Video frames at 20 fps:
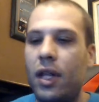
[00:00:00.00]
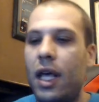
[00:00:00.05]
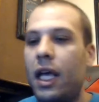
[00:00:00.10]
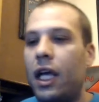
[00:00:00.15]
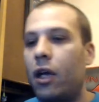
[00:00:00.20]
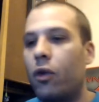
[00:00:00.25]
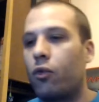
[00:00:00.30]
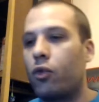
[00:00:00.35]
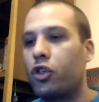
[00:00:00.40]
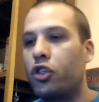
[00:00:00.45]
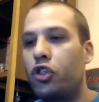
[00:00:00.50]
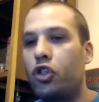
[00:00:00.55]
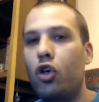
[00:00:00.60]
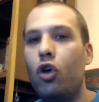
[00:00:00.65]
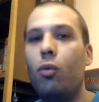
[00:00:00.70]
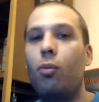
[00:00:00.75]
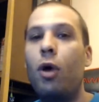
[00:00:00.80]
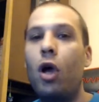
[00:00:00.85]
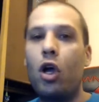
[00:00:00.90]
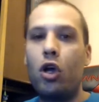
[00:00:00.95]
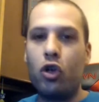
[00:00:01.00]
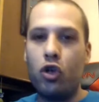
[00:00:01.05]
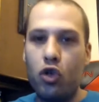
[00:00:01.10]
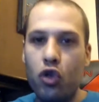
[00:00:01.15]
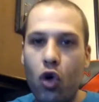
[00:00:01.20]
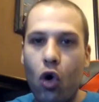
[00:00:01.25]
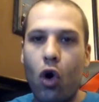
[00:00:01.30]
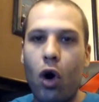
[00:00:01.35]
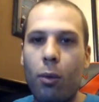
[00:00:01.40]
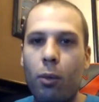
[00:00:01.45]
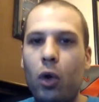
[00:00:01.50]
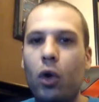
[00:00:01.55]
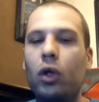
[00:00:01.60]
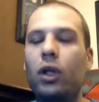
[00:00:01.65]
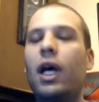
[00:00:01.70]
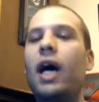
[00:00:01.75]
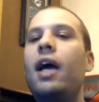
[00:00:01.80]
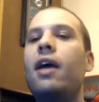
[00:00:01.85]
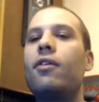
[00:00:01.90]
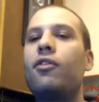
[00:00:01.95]
can resume normal
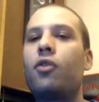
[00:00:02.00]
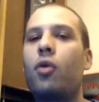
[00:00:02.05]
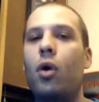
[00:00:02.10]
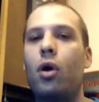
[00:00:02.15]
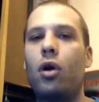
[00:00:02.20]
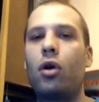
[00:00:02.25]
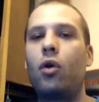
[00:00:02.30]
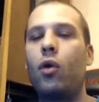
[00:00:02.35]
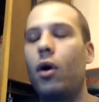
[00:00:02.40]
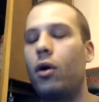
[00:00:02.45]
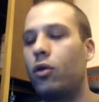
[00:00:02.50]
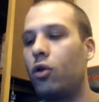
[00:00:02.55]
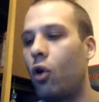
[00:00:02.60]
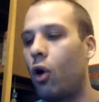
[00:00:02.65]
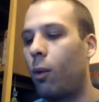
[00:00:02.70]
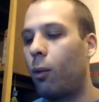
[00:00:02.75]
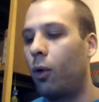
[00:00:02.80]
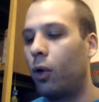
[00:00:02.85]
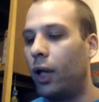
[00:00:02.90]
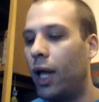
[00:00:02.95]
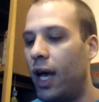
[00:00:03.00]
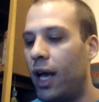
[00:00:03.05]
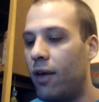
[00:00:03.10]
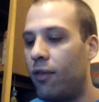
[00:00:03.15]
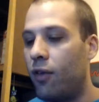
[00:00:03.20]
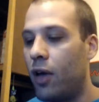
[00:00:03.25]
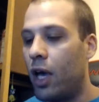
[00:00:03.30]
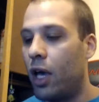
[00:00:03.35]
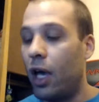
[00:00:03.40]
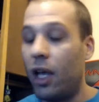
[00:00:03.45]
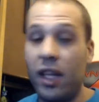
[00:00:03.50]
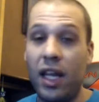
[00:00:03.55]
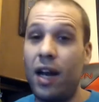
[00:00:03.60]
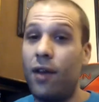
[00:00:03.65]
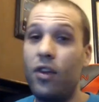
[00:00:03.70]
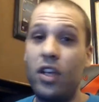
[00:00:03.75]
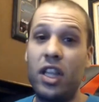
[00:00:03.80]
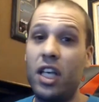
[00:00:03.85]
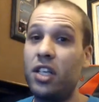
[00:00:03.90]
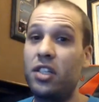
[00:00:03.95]
life, quote unquote, normal life, and that
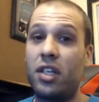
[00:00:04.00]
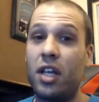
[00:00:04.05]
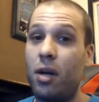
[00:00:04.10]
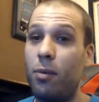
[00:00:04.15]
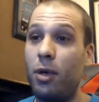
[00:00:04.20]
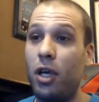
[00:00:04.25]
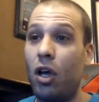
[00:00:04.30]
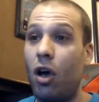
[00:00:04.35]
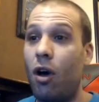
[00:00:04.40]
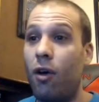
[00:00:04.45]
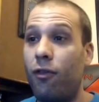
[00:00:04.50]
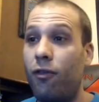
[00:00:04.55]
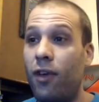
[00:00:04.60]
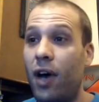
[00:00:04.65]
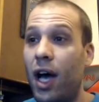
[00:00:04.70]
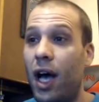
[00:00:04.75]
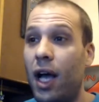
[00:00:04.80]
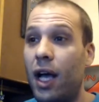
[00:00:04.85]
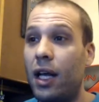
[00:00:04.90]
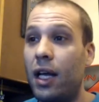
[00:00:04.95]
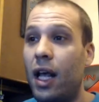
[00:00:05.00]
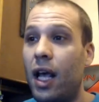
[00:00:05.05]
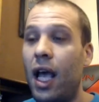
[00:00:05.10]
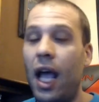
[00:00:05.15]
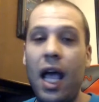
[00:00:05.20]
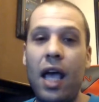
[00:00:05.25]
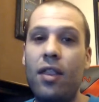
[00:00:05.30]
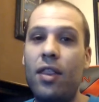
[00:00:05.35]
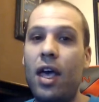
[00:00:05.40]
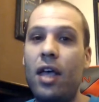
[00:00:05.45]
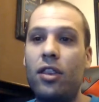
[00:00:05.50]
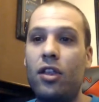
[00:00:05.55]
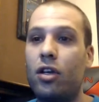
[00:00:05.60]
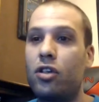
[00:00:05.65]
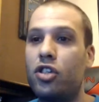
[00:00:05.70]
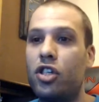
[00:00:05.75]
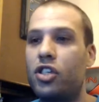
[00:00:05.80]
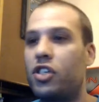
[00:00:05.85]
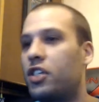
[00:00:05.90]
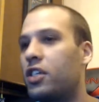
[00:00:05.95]
everything's going to be all fine and that they're
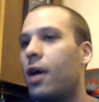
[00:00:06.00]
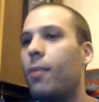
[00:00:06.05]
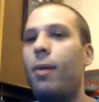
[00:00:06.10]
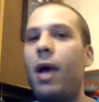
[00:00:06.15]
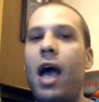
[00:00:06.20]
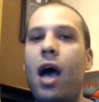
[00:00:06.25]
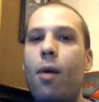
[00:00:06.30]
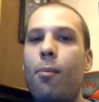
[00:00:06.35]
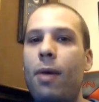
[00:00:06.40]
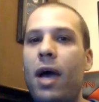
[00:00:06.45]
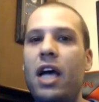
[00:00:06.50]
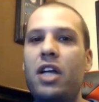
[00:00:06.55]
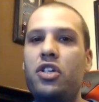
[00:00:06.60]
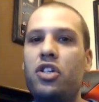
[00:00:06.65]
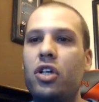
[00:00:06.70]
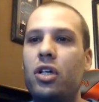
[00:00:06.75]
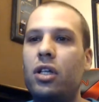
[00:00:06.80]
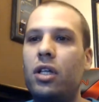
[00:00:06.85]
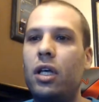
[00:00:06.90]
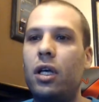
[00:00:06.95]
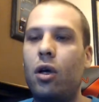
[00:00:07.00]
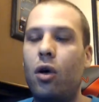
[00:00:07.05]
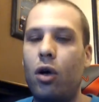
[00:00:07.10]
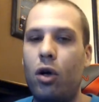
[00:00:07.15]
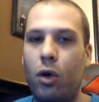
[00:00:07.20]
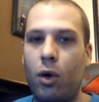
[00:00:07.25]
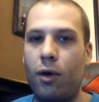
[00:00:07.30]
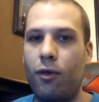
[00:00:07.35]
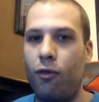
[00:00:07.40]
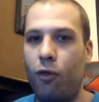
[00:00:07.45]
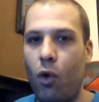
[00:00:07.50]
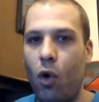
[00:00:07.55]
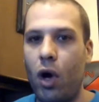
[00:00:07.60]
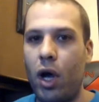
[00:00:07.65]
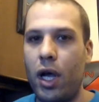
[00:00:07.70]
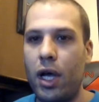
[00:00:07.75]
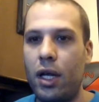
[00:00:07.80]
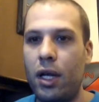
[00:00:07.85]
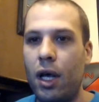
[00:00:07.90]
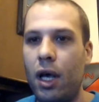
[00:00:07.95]
just somehow magically going to
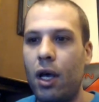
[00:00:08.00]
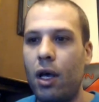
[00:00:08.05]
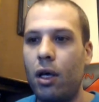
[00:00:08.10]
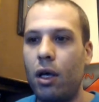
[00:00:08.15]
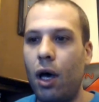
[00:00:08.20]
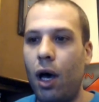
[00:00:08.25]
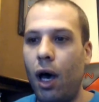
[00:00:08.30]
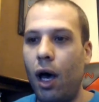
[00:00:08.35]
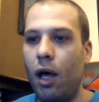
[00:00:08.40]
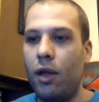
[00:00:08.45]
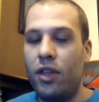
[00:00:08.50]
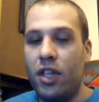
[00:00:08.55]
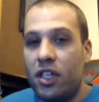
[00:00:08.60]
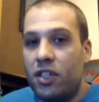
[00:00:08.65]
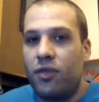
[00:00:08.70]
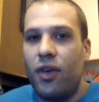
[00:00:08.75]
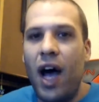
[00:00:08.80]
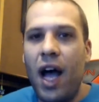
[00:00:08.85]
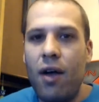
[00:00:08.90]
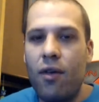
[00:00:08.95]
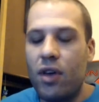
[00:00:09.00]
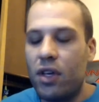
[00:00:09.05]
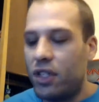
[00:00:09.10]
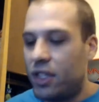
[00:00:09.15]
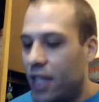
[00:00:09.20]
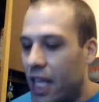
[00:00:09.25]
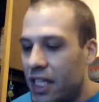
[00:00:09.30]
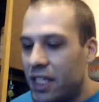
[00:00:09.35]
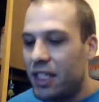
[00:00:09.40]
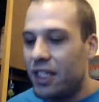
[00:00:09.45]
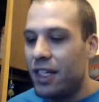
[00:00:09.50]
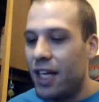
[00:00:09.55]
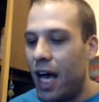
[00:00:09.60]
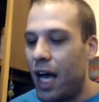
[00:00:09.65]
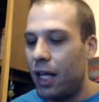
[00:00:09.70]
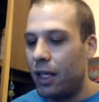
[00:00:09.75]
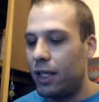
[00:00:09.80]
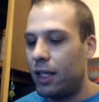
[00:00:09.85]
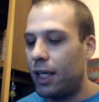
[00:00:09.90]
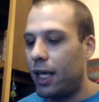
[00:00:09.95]
avoid this virus. That's
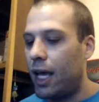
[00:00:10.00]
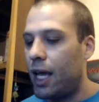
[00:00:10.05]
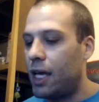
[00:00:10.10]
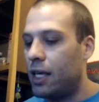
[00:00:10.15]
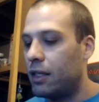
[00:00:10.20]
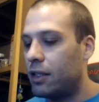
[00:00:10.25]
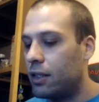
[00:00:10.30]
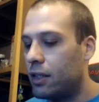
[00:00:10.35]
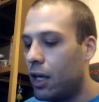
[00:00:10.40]
not the case.